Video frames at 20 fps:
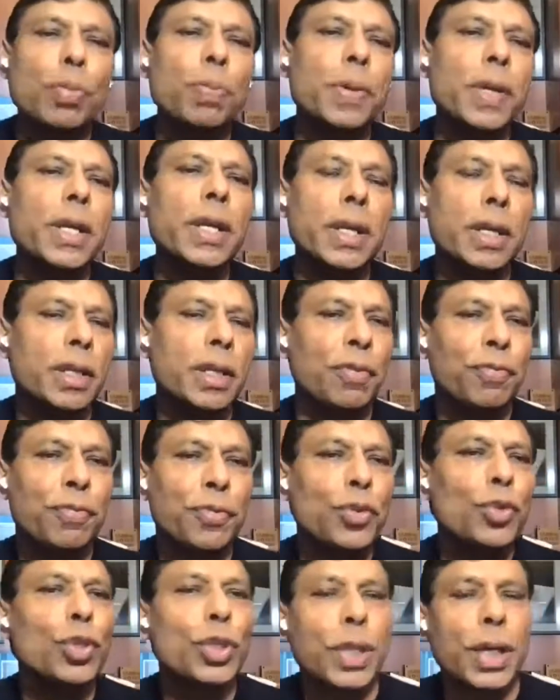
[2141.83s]
to be the
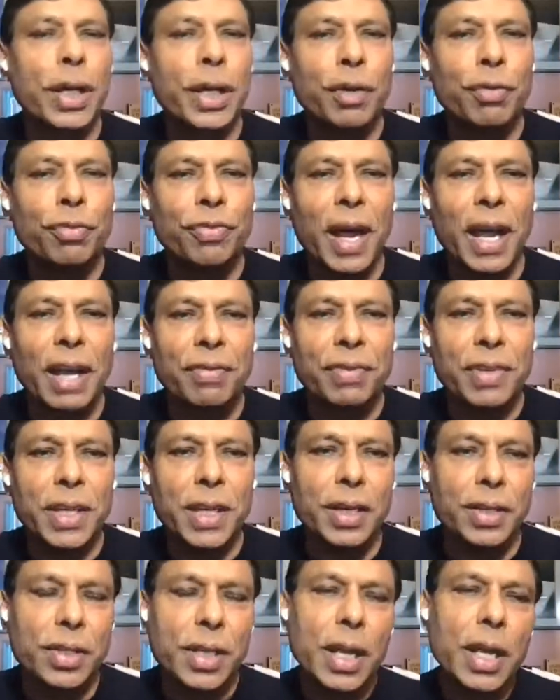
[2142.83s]
future in 5
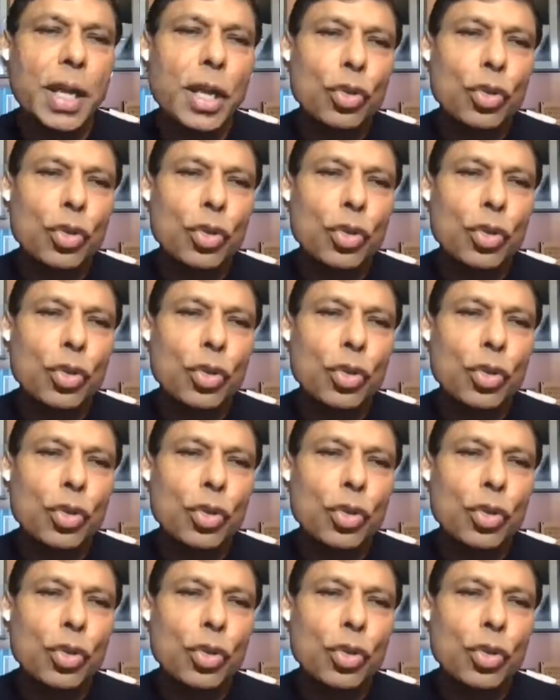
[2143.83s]
years.